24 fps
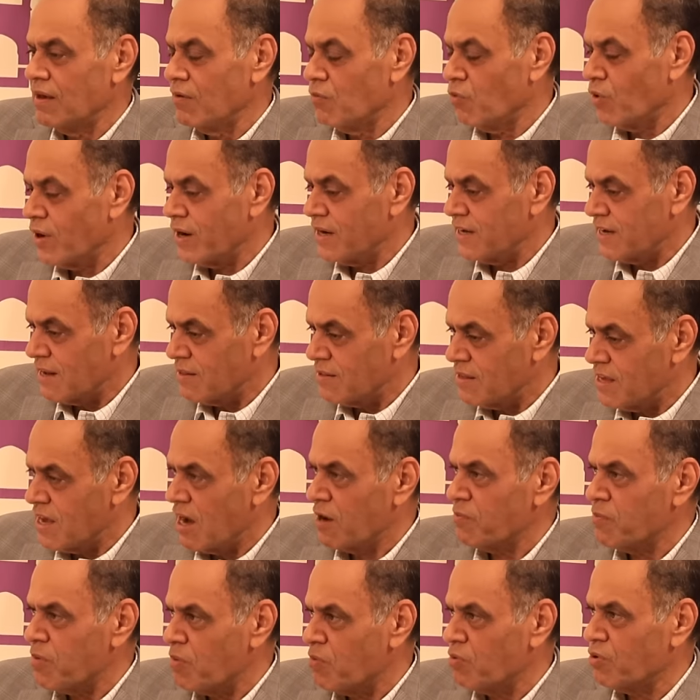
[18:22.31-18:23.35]
Would I tell the
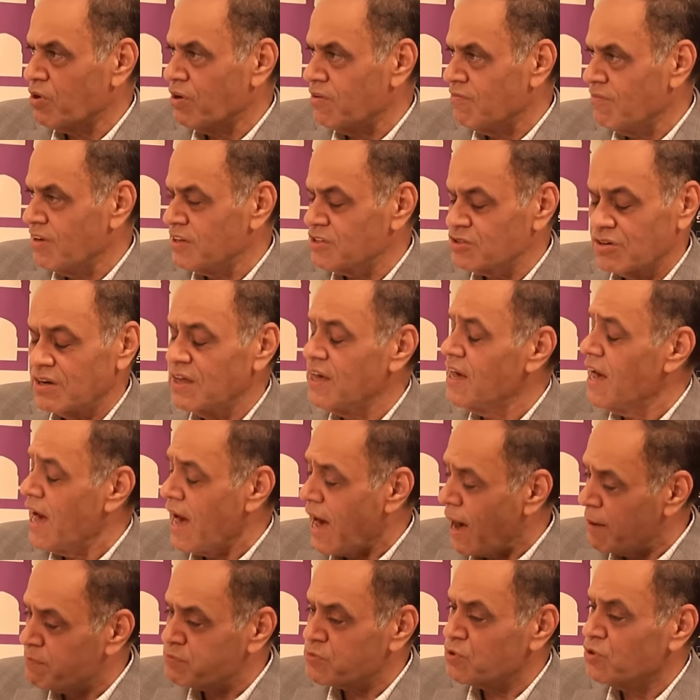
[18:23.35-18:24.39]
young people to invest today?
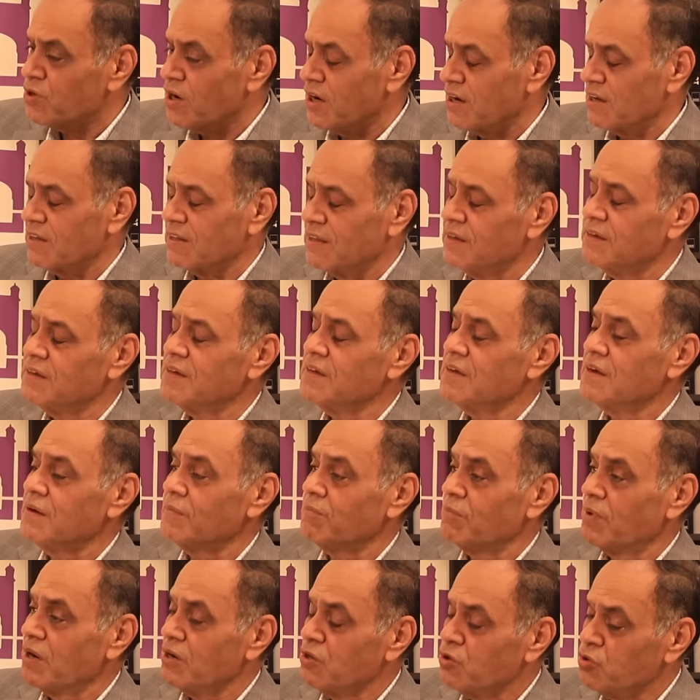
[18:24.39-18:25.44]
Absolutely, I tell them.
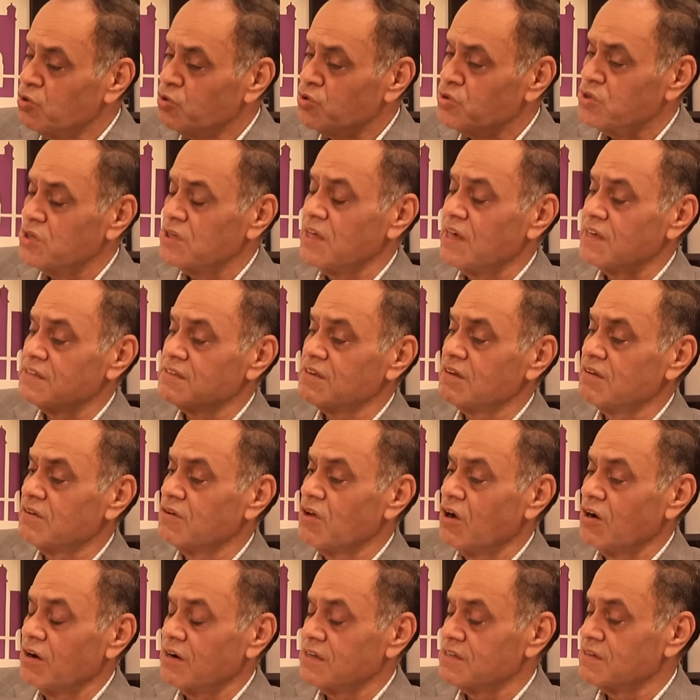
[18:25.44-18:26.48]
But use it
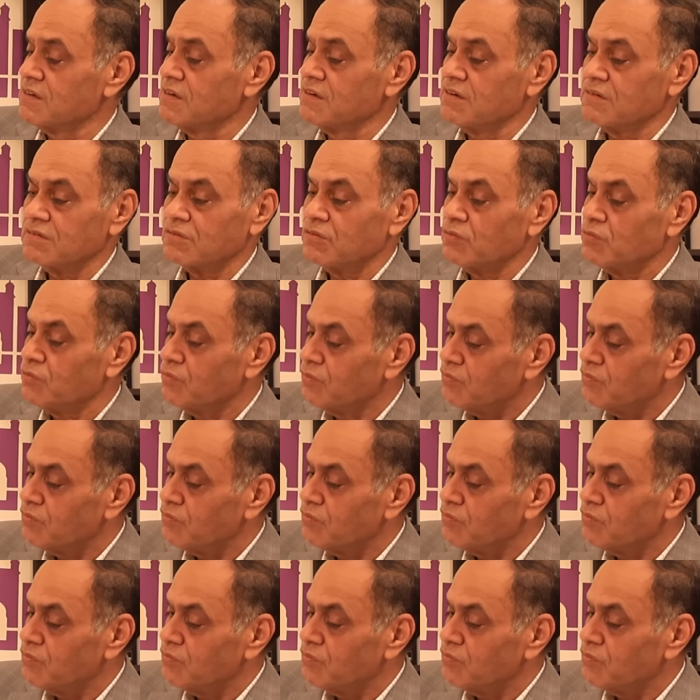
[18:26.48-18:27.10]
not as a